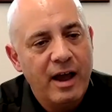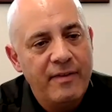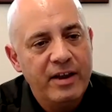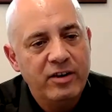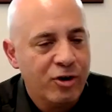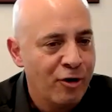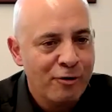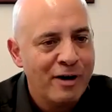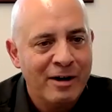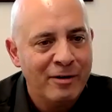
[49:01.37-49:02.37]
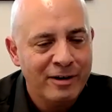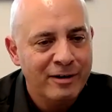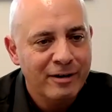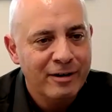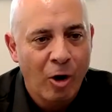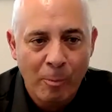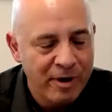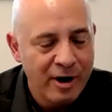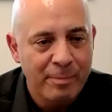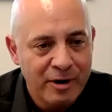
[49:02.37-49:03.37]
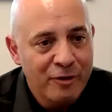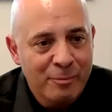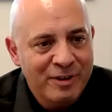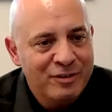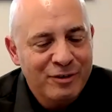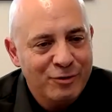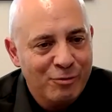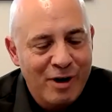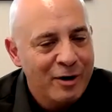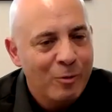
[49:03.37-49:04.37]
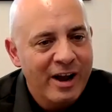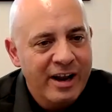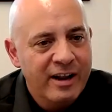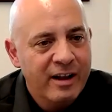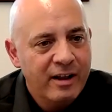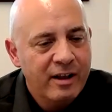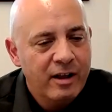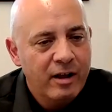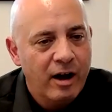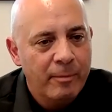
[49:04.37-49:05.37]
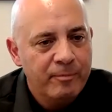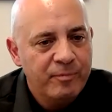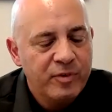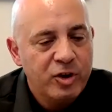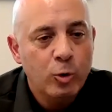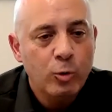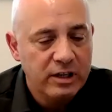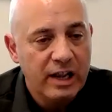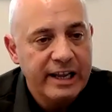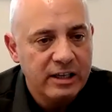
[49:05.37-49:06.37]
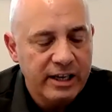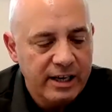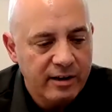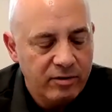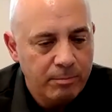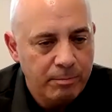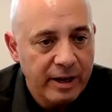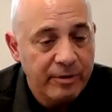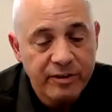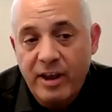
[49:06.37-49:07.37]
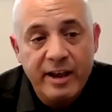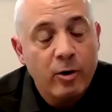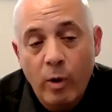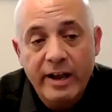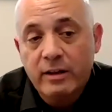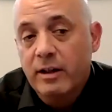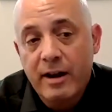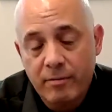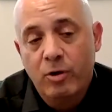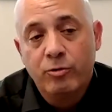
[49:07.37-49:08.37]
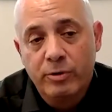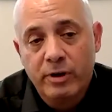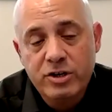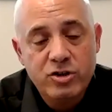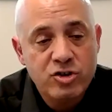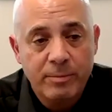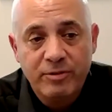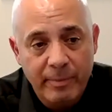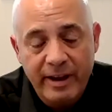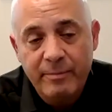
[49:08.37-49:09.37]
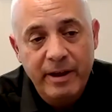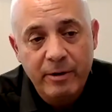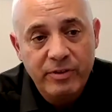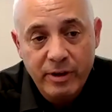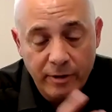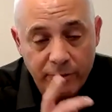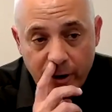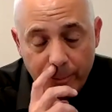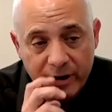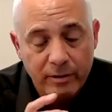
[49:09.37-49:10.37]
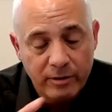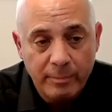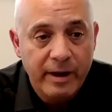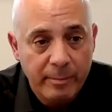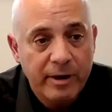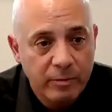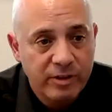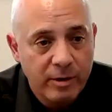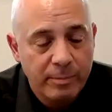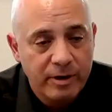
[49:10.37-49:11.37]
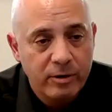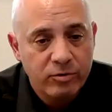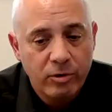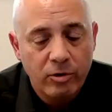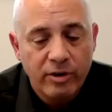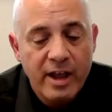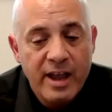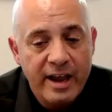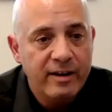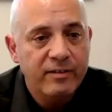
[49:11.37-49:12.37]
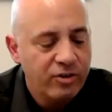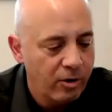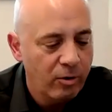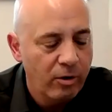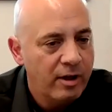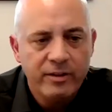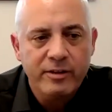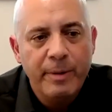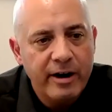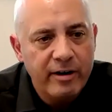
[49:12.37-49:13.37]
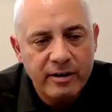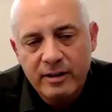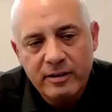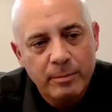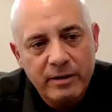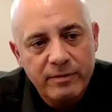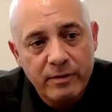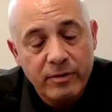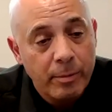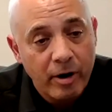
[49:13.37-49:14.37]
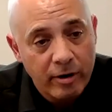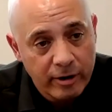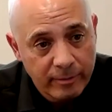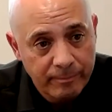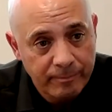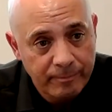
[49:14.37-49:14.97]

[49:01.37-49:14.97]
and then turn around and open up another business right away, you would likely be able to take away a lot of those relationships that may have been with the other company, that may have been with the company you sold. And if so, then the buyer didn't get the benefit of their bargain.